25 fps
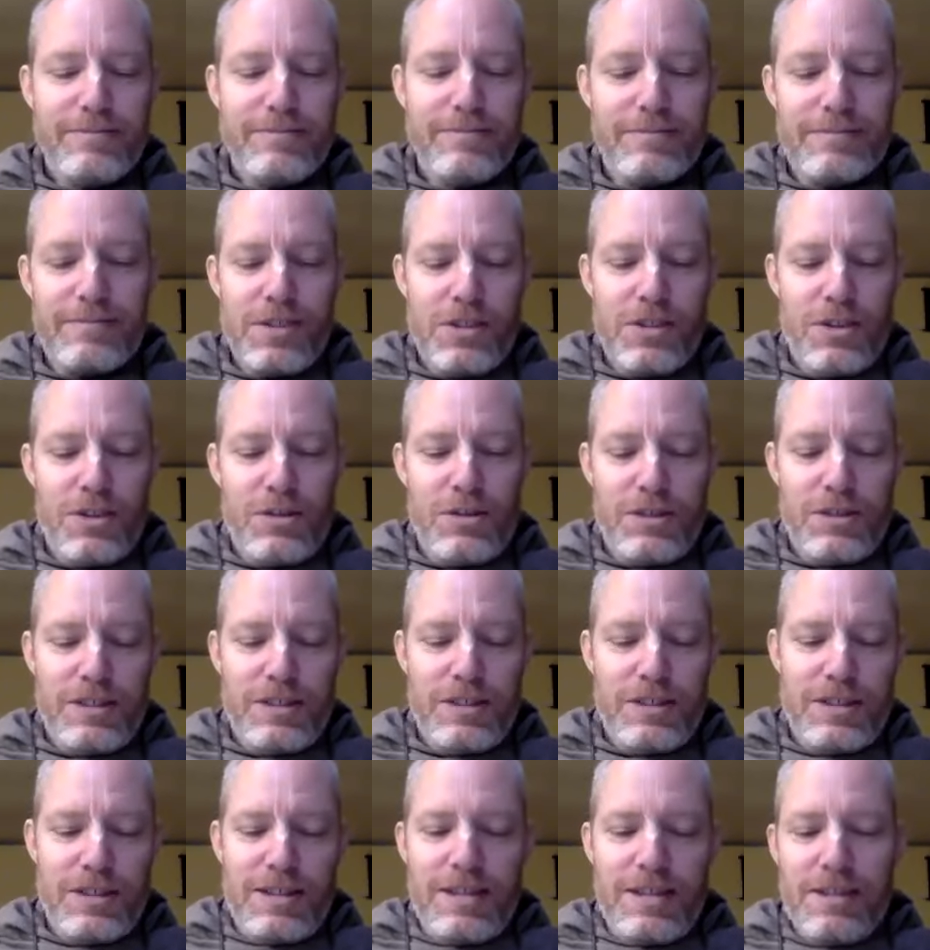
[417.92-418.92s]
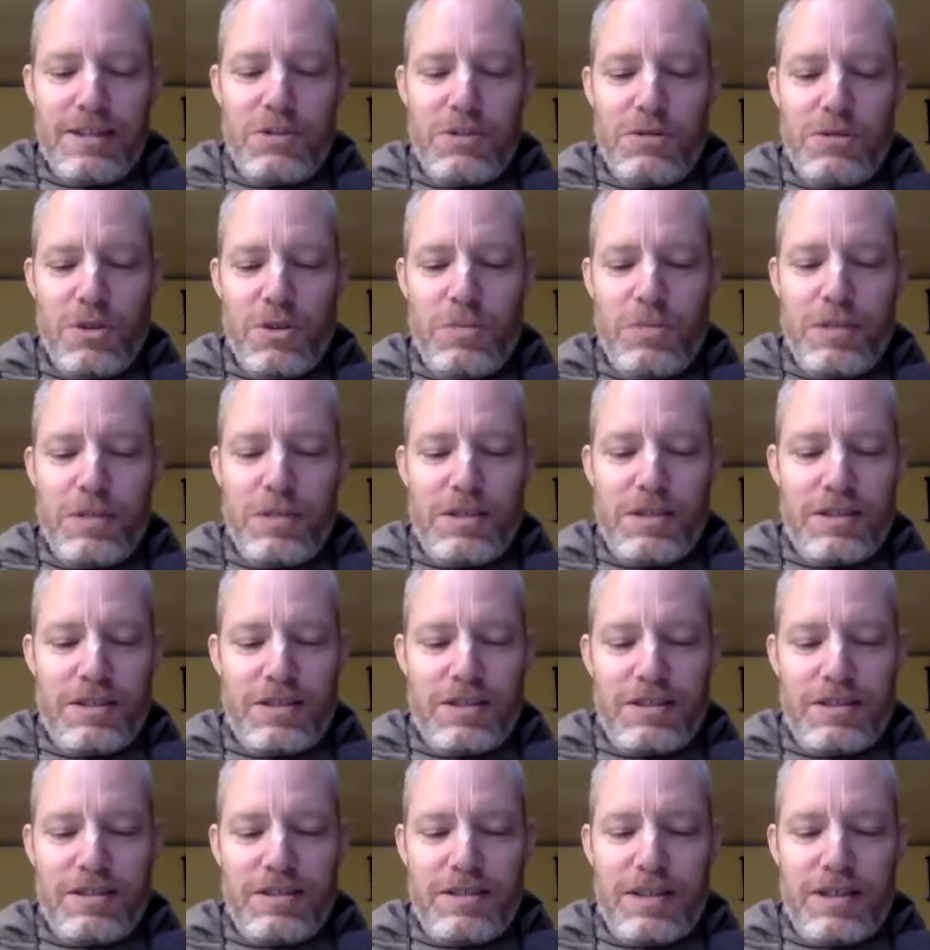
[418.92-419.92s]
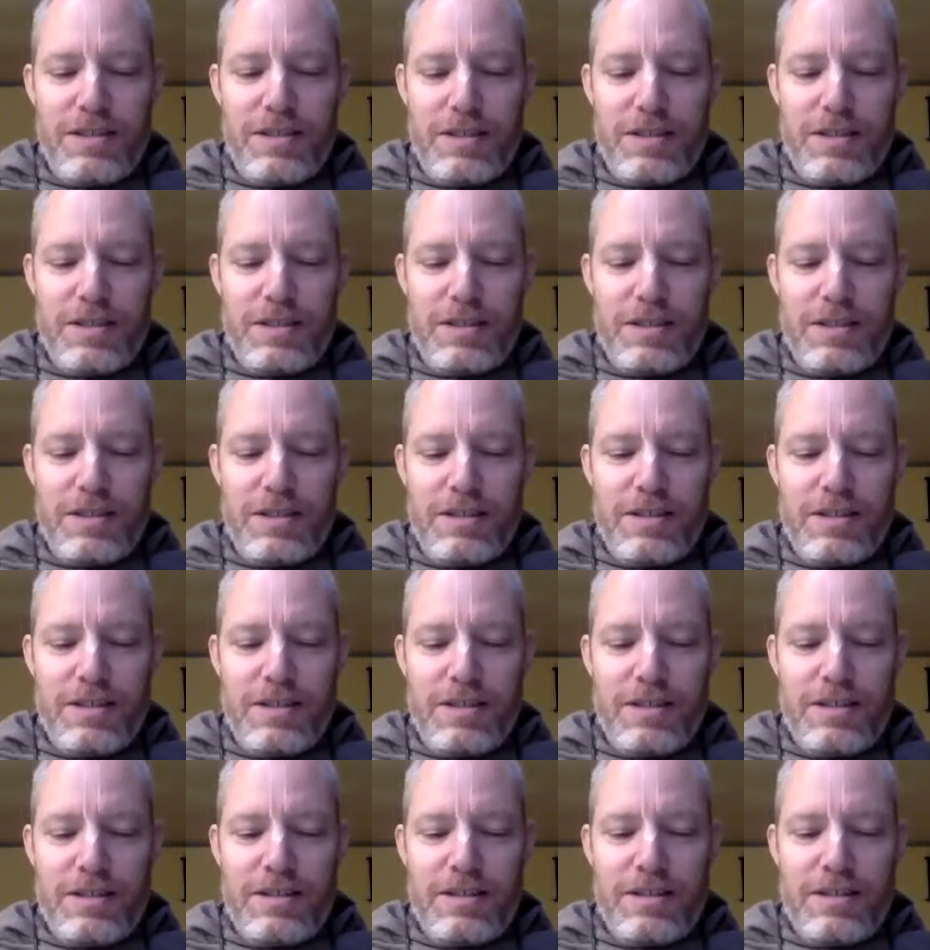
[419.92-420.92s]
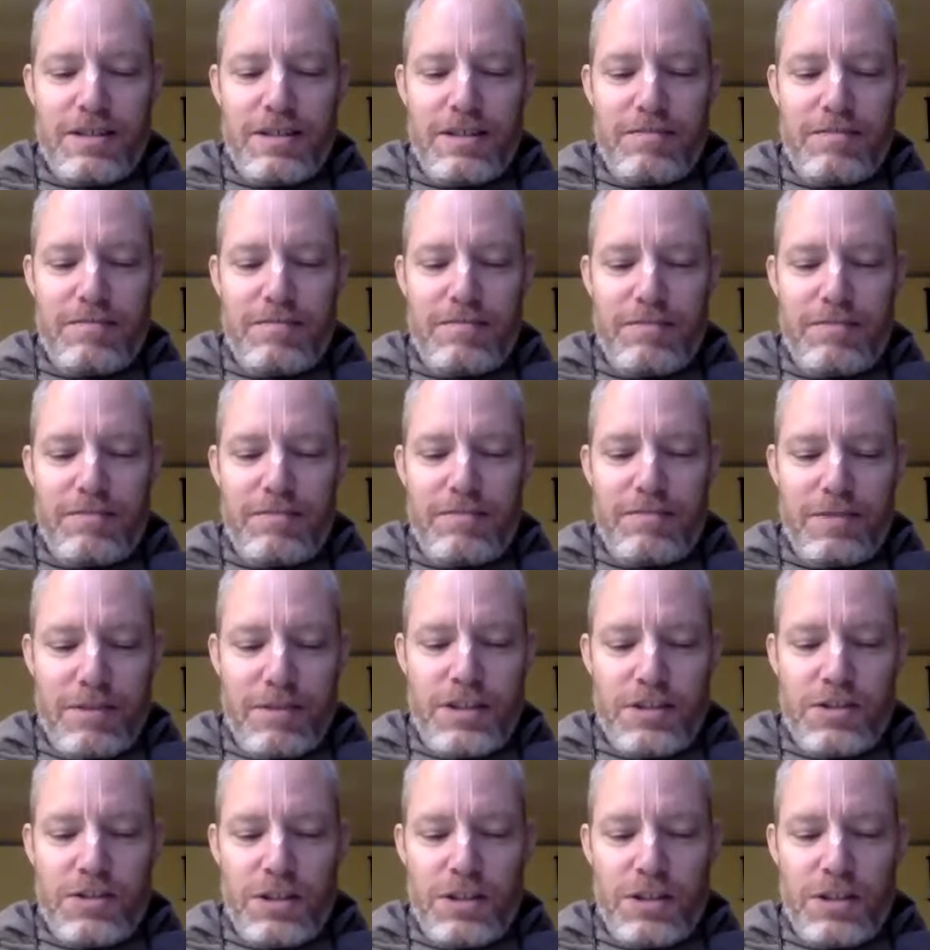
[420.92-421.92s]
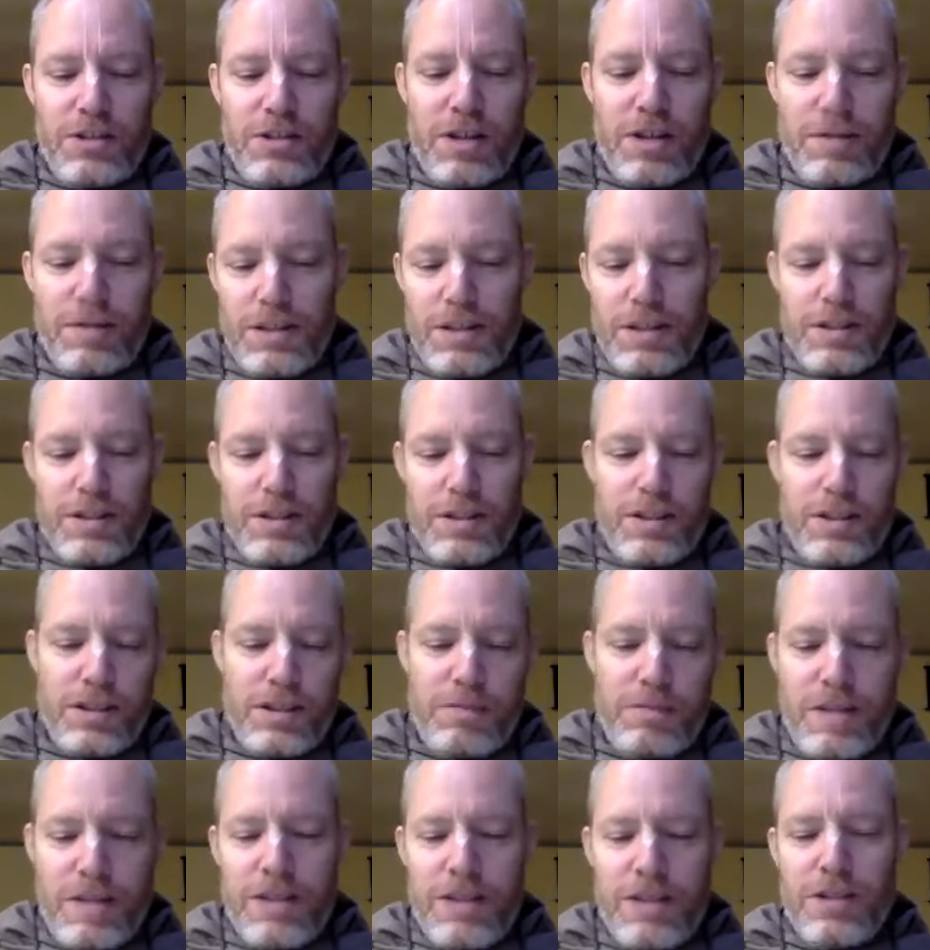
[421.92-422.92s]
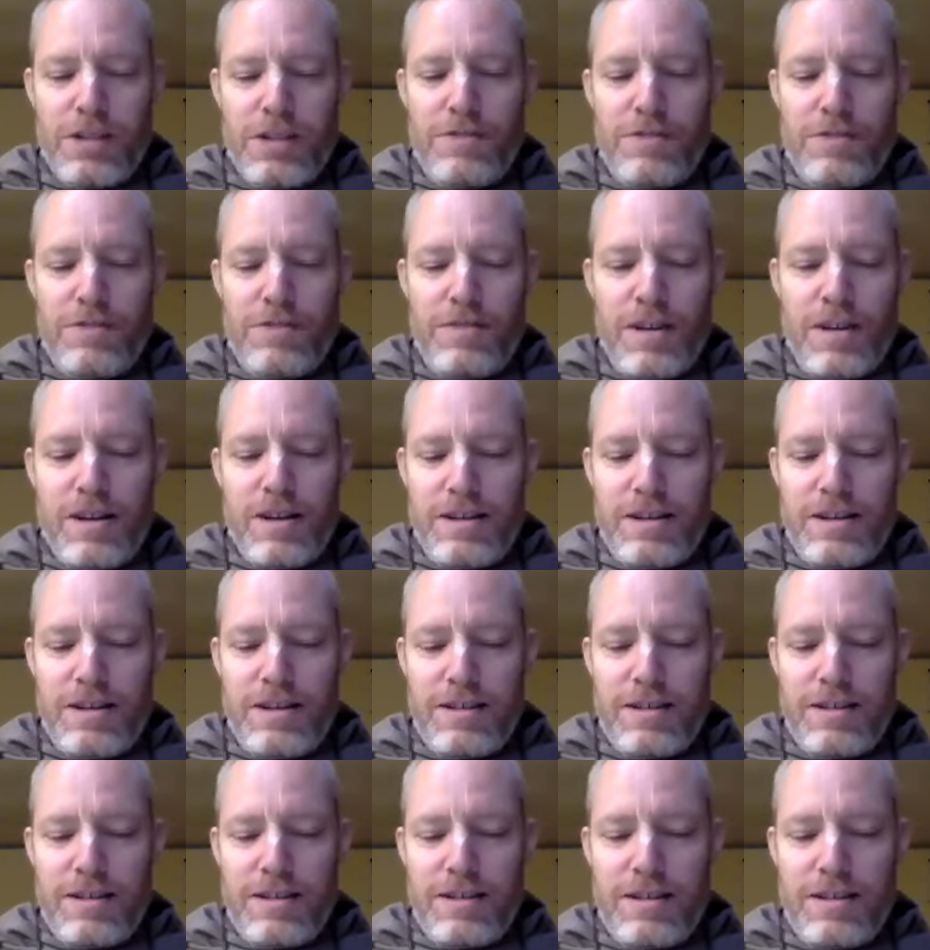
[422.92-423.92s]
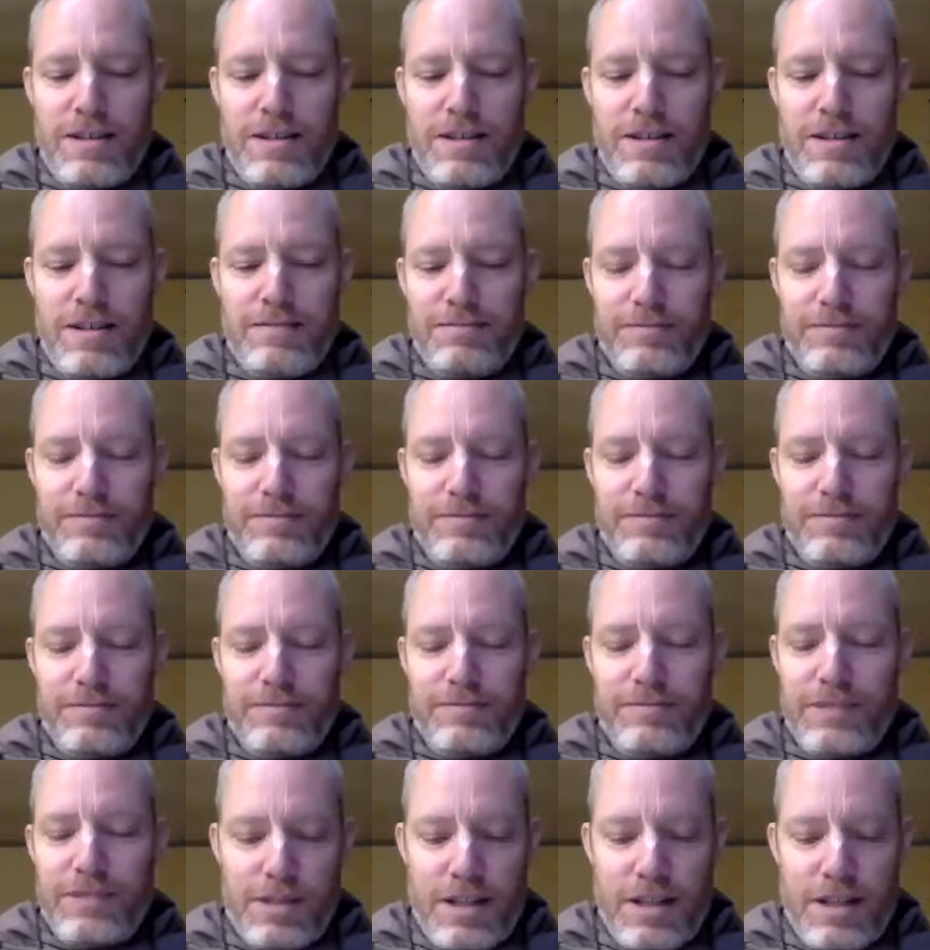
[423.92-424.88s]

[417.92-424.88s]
So these two gopis, obviously, since Chandravali is an expansion of Radha, it doesn't say